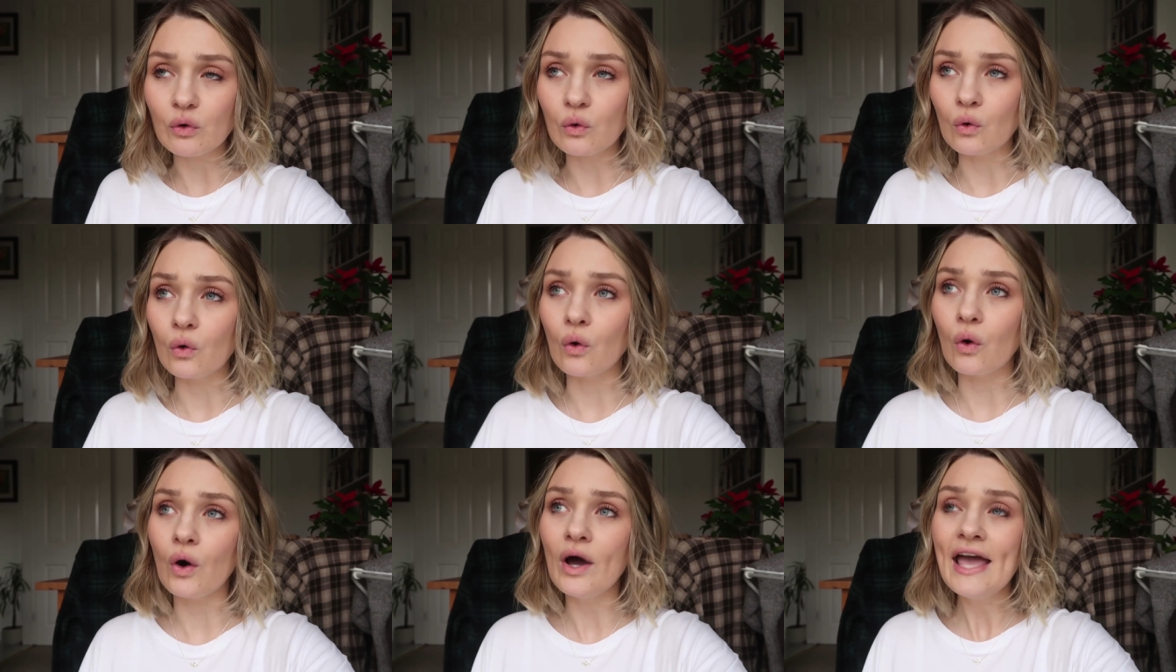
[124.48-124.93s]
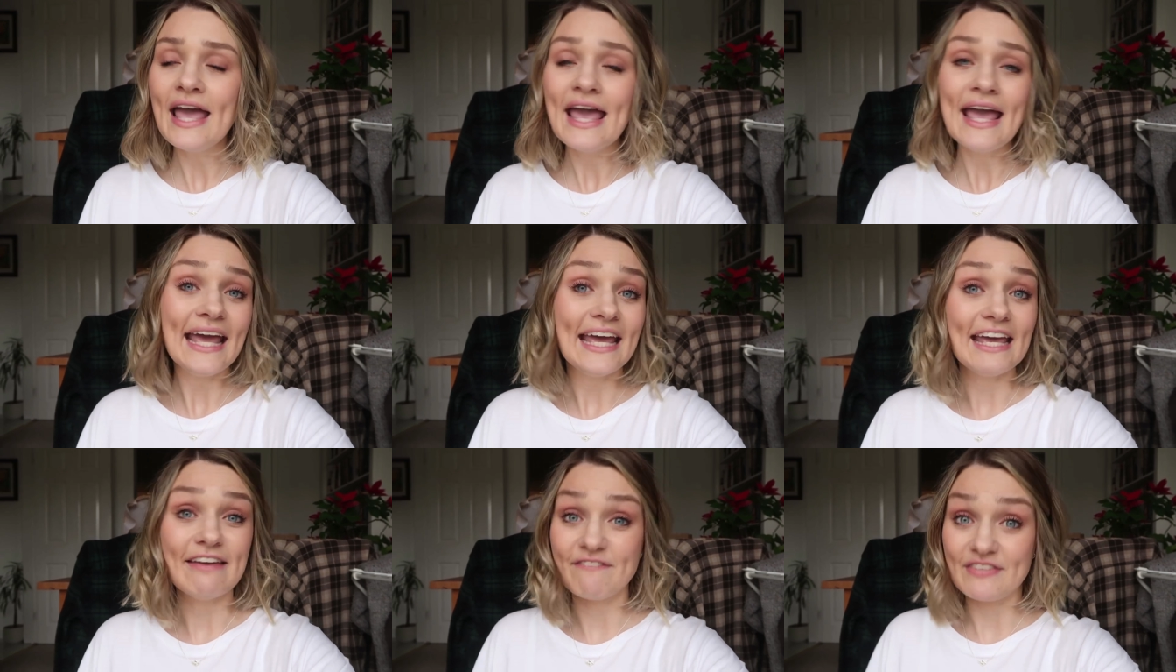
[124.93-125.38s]
or
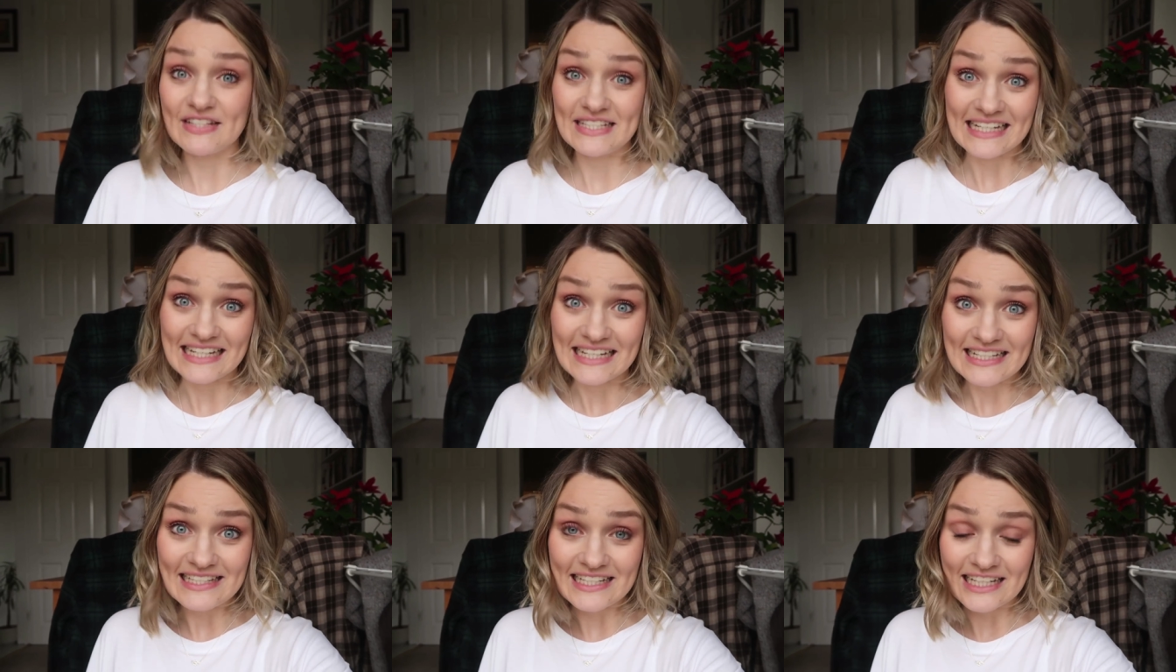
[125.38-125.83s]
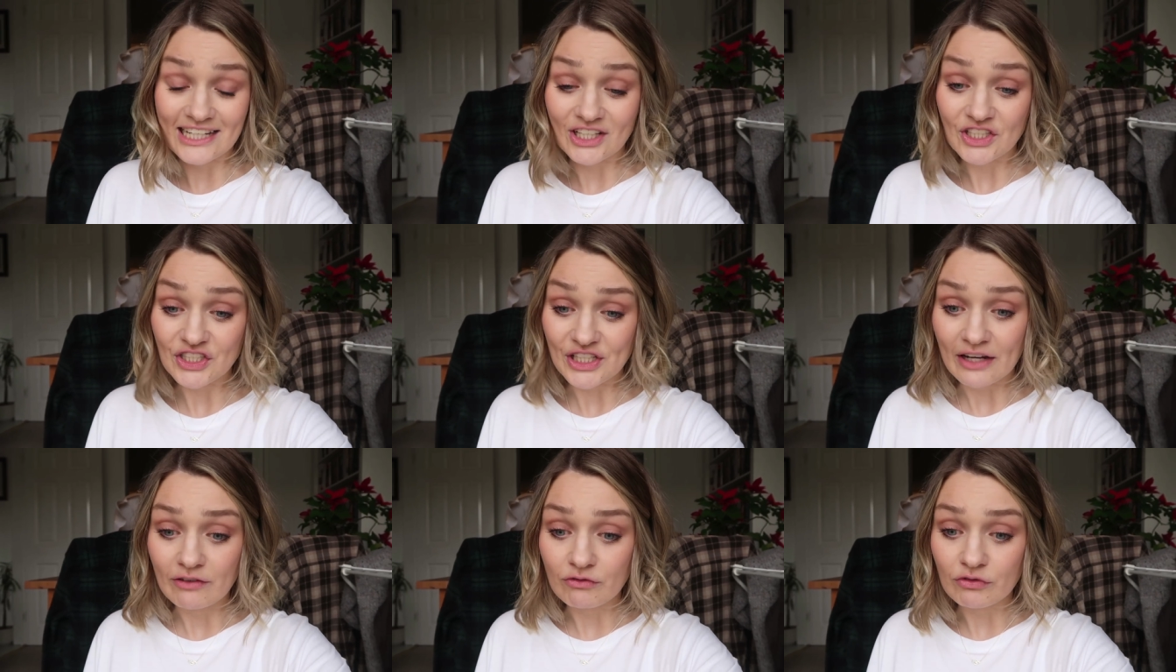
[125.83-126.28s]
infertility
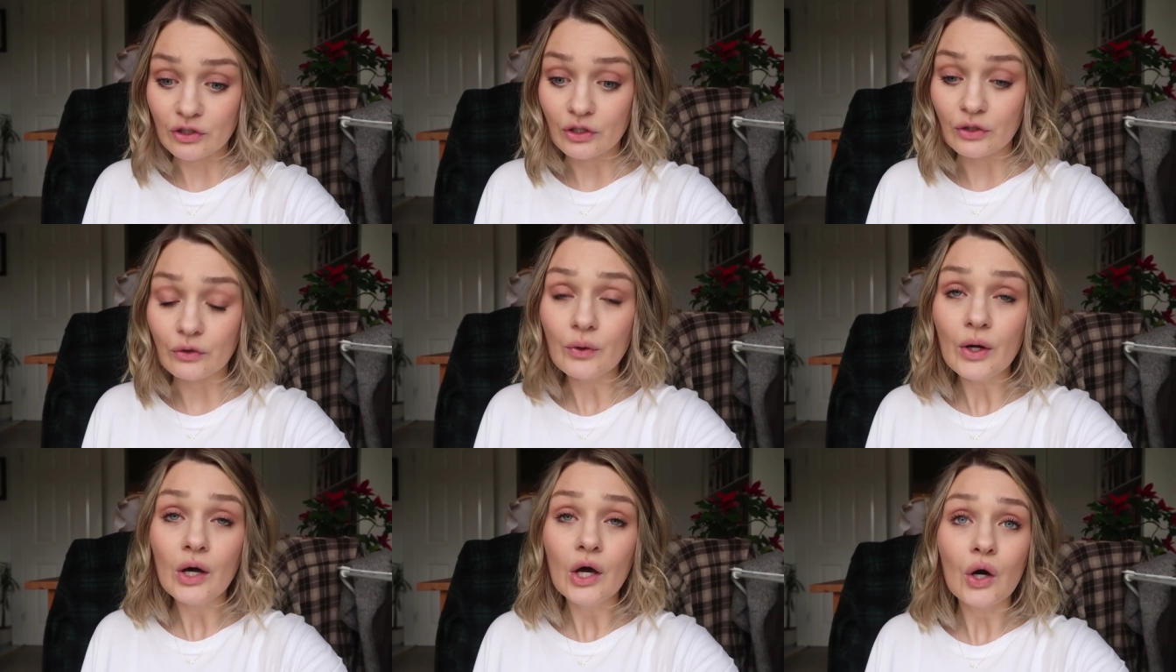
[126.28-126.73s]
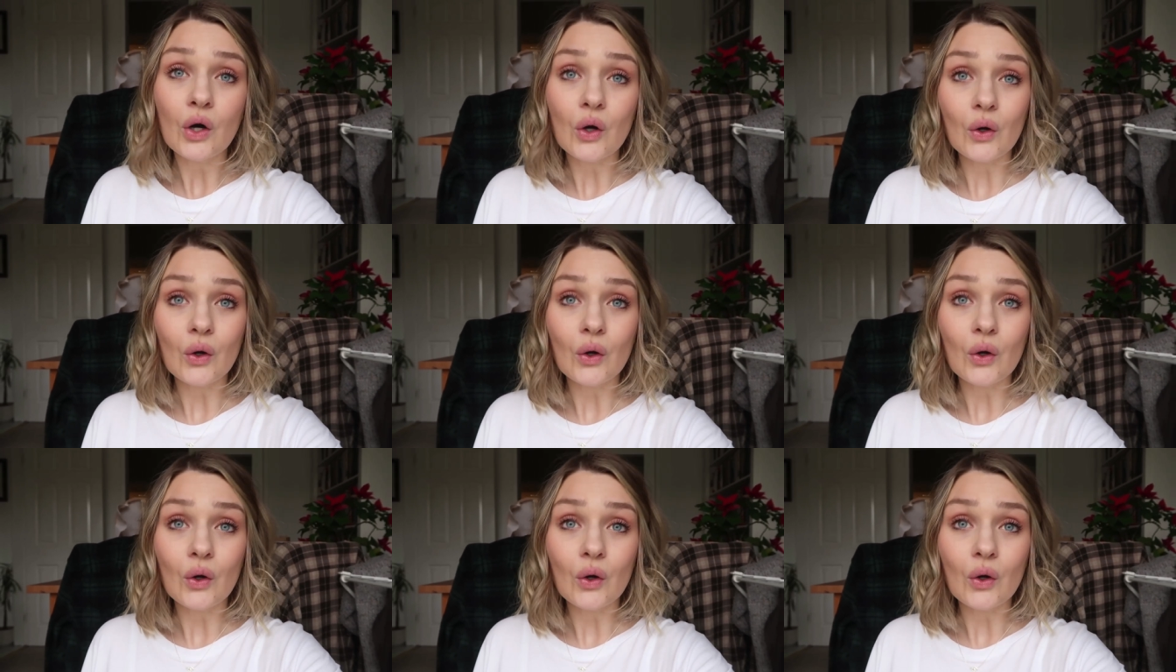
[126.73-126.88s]
in general